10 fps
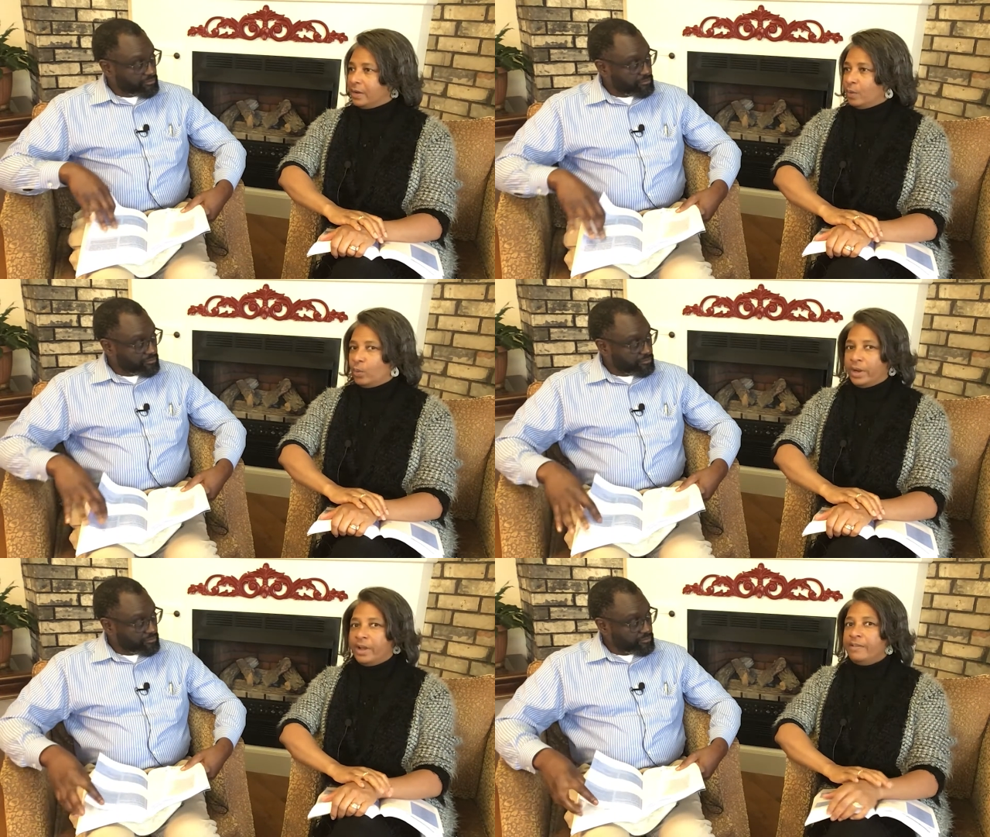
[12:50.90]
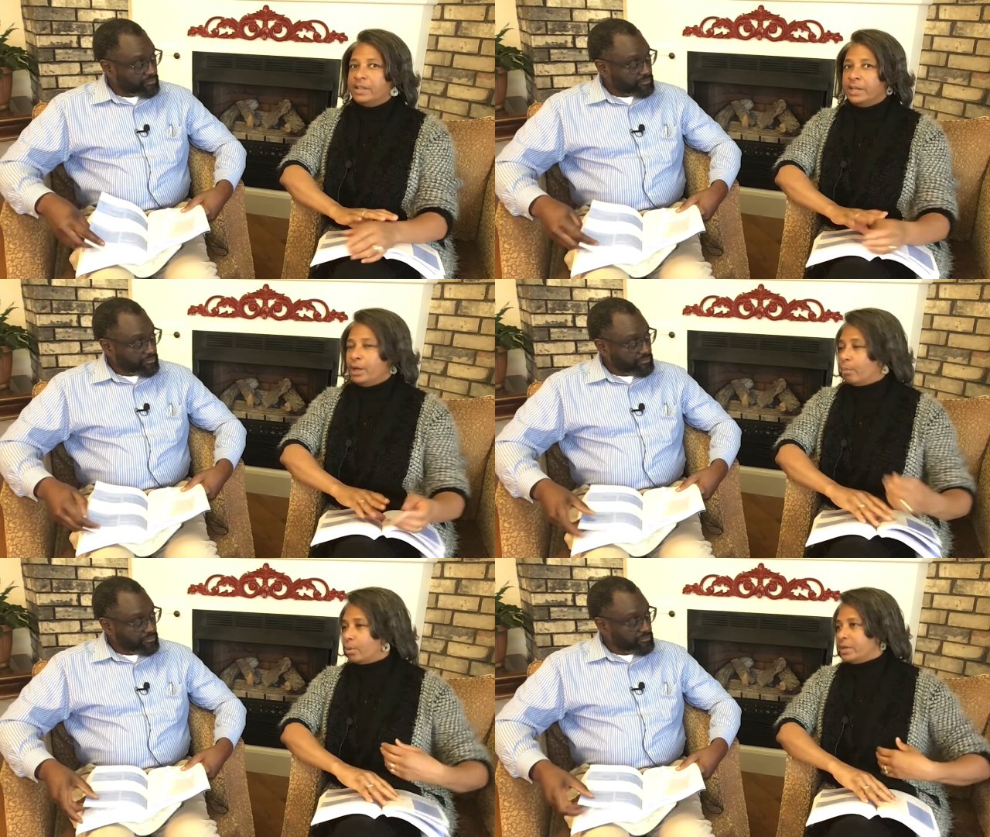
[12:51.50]
Speaker 1: uh, whatever the
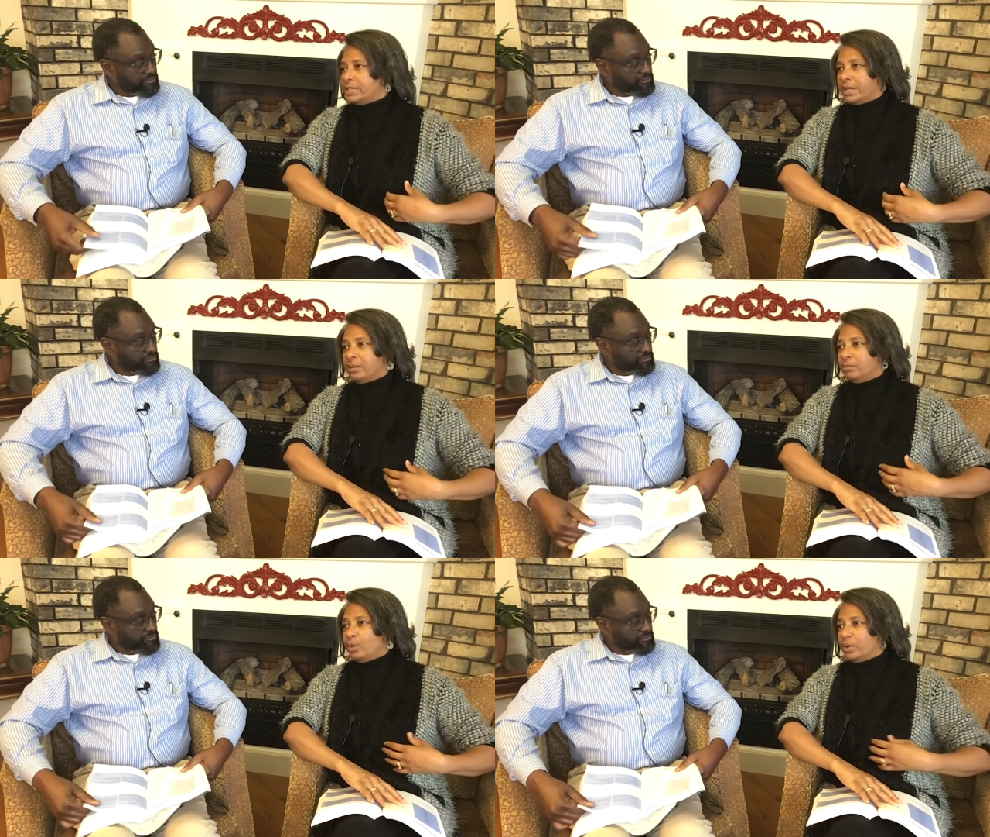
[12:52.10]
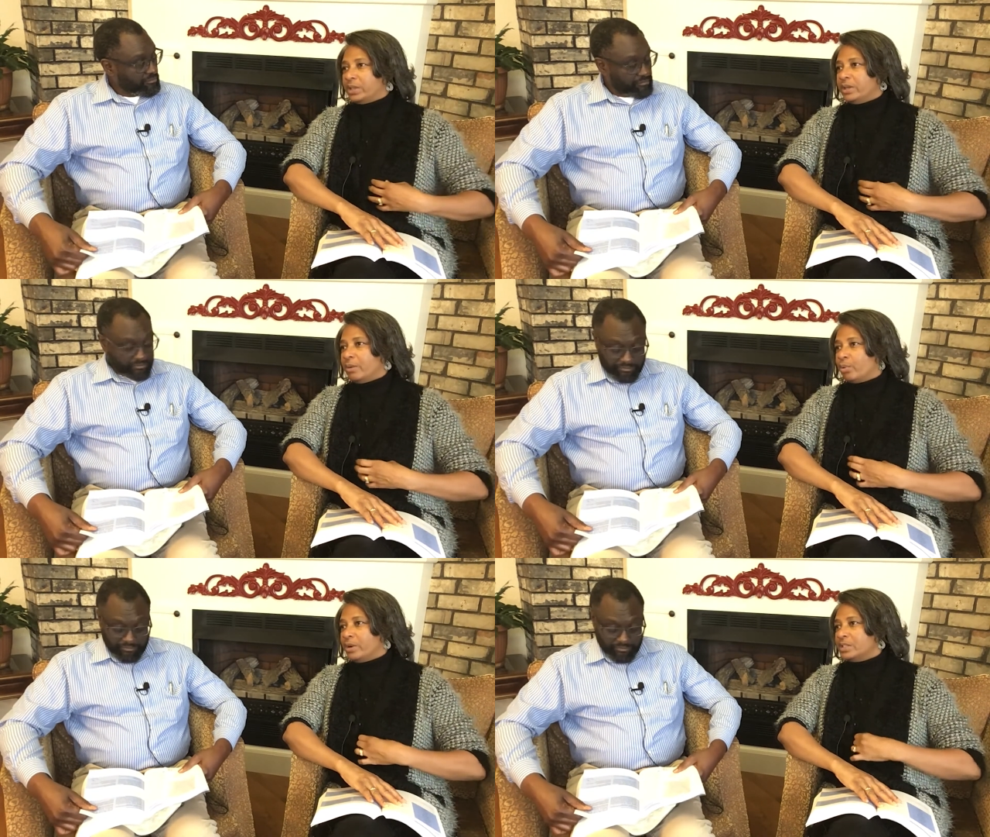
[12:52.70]
number is, I don't know what the
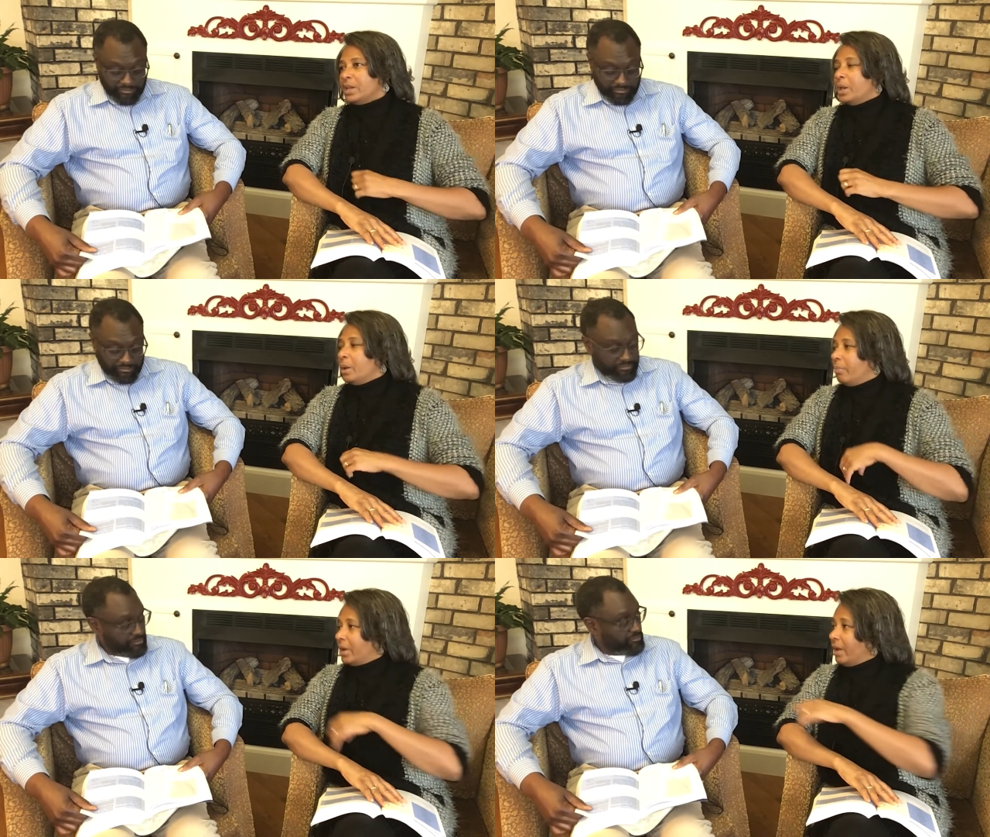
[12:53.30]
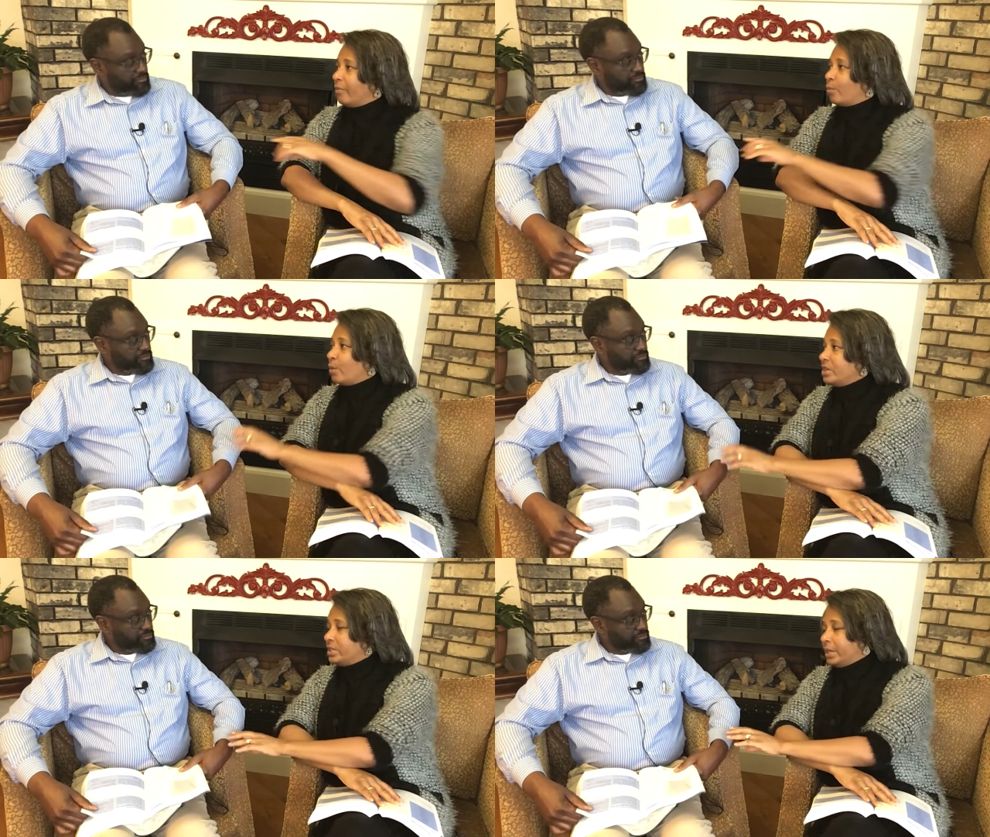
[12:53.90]
number is, but I've
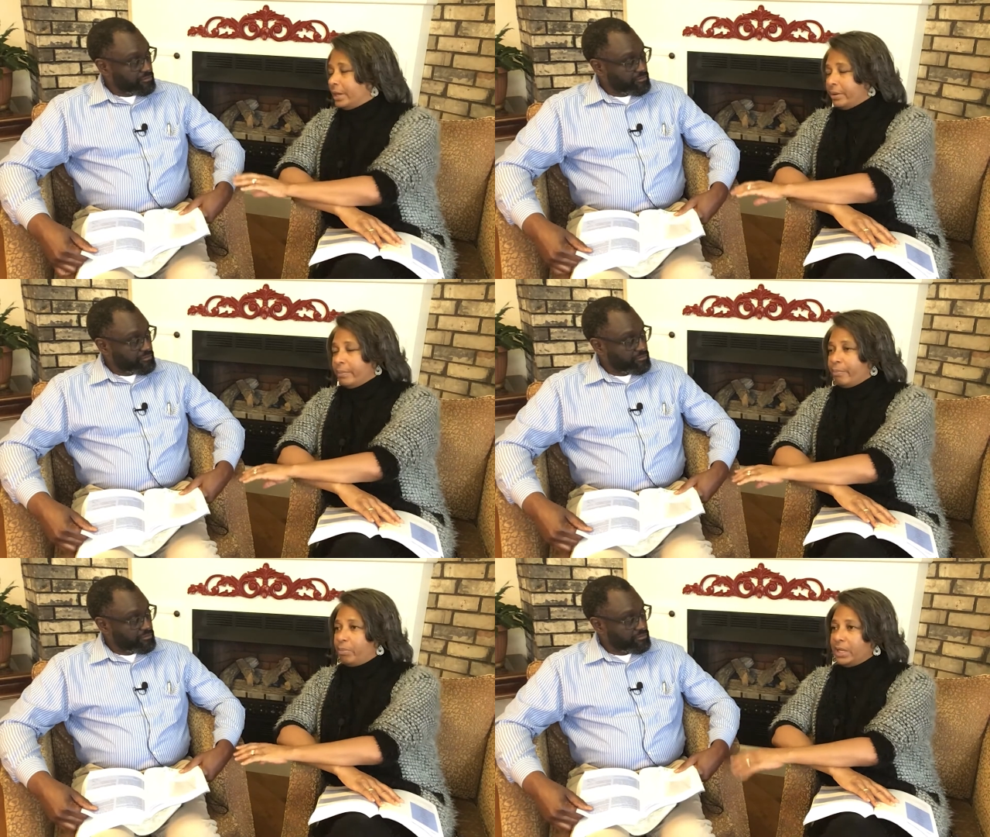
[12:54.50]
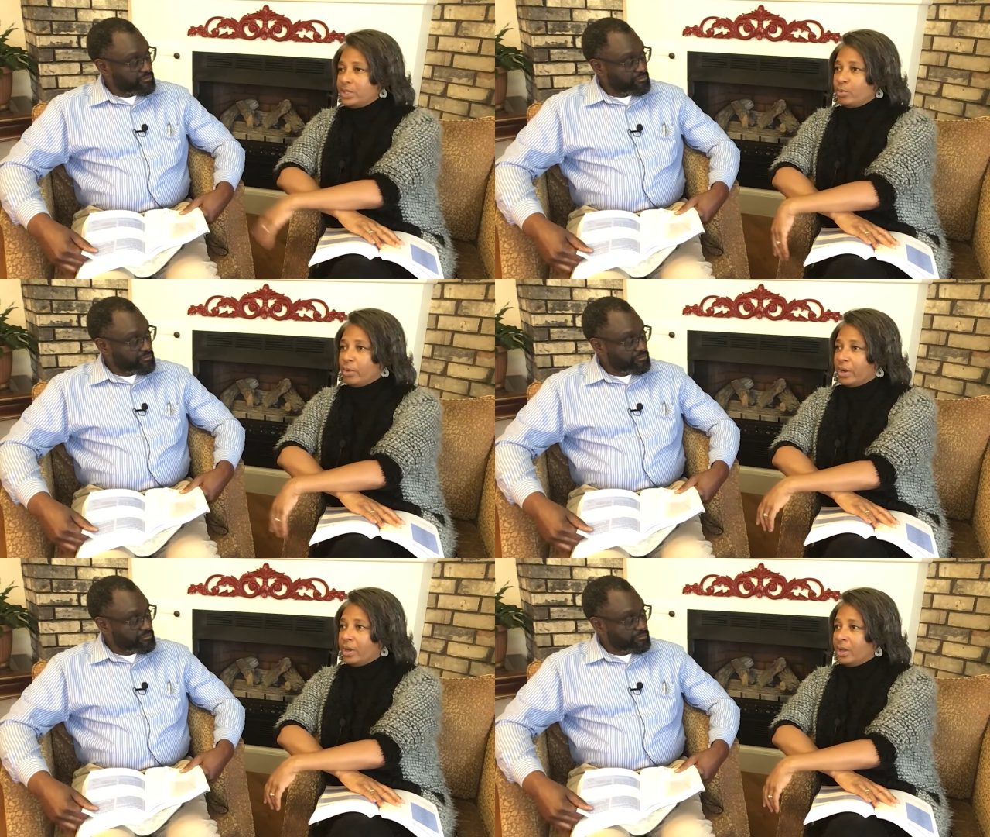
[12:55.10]
reached that place
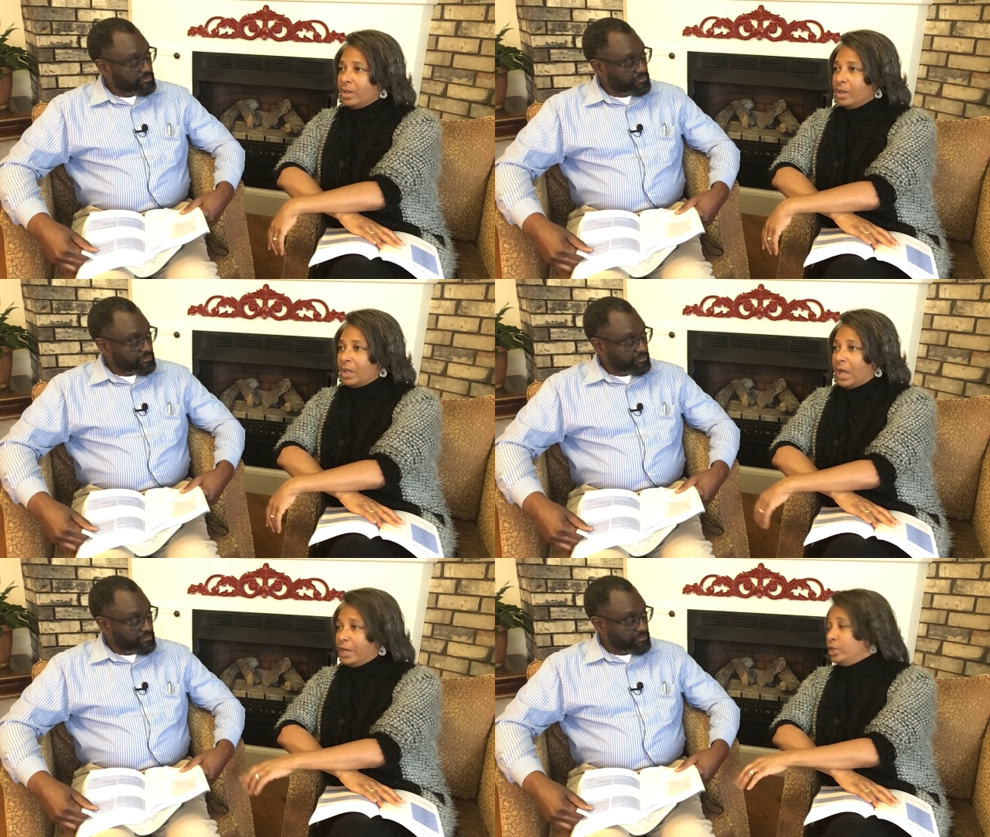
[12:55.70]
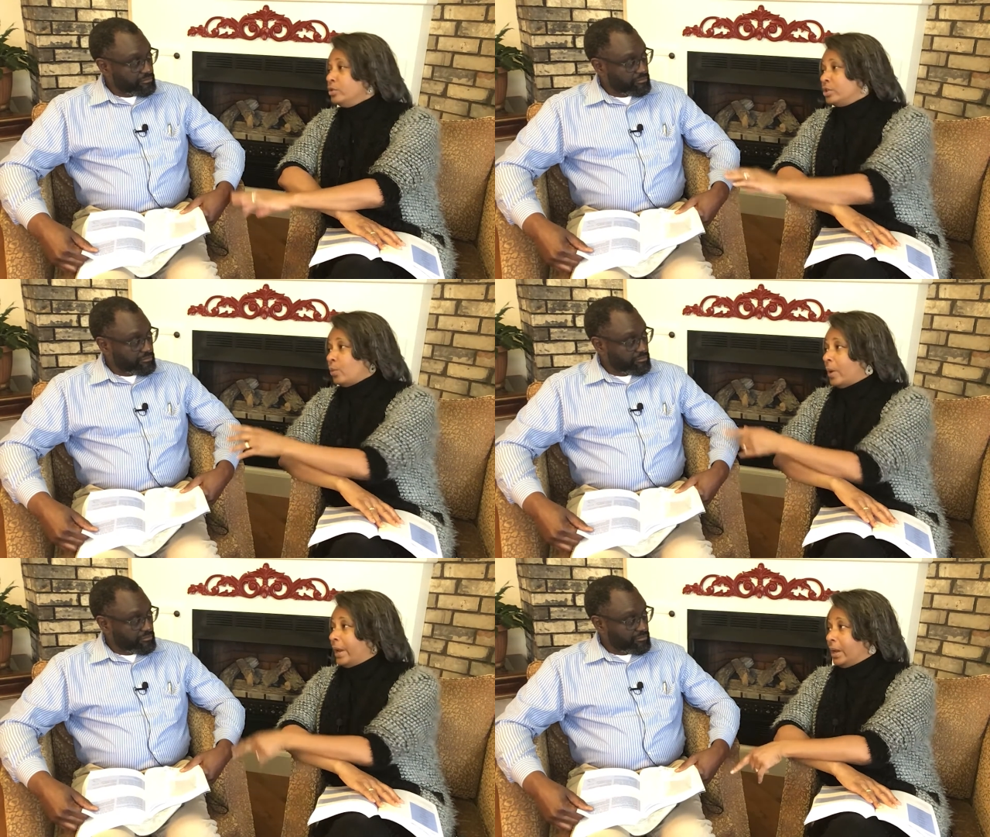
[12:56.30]
where I used to
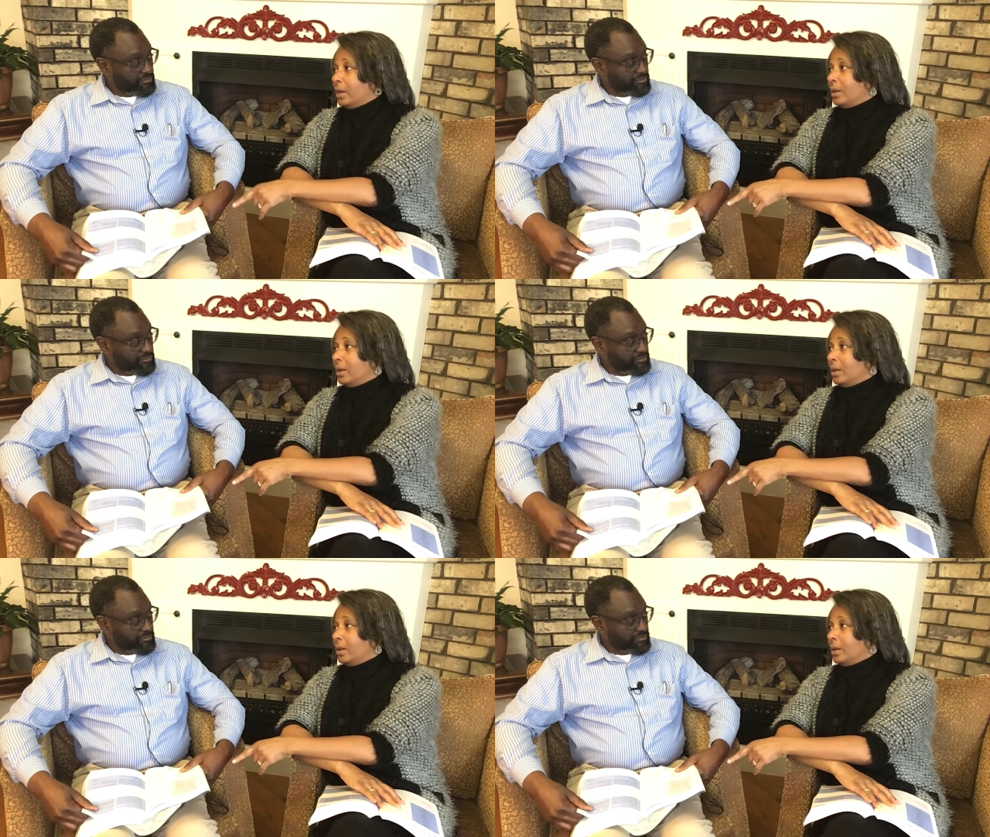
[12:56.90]
weigh.